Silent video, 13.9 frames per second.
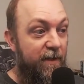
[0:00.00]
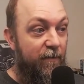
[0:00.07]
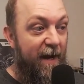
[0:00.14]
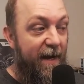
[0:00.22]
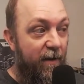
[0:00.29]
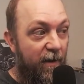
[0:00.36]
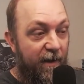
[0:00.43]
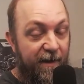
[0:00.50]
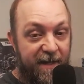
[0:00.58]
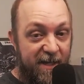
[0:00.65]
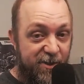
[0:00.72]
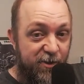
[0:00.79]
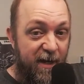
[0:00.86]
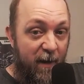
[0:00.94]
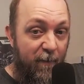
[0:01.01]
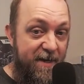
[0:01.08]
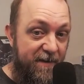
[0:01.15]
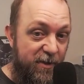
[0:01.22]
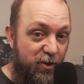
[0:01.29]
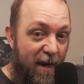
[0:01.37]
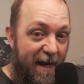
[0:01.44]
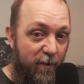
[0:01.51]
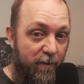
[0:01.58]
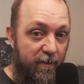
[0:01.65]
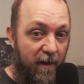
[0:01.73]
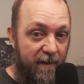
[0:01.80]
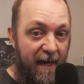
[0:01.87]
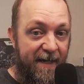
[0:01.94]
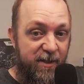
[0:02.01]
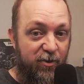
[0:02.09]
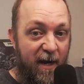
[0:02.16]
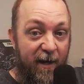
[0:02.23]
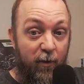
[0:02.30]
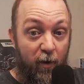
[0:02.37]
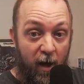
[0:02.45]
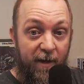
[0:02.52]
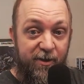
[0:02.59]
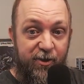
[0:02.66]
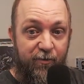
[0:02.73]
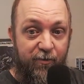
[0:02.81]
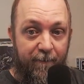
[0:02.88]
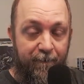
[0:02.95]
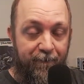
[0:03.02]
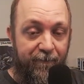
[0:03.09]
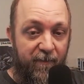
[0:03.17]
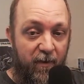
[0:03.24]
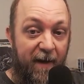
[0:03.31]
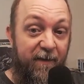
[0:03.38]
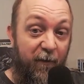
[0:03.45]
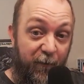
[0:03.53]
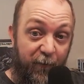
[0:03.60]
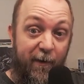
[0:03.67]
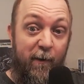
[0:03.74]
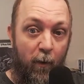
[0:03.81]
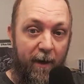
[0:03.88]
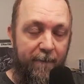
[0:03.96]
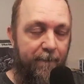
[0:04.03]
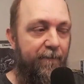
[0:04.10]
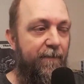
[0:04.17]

right? yesterday we did the tracker alliance tracker on stream, right? The free one.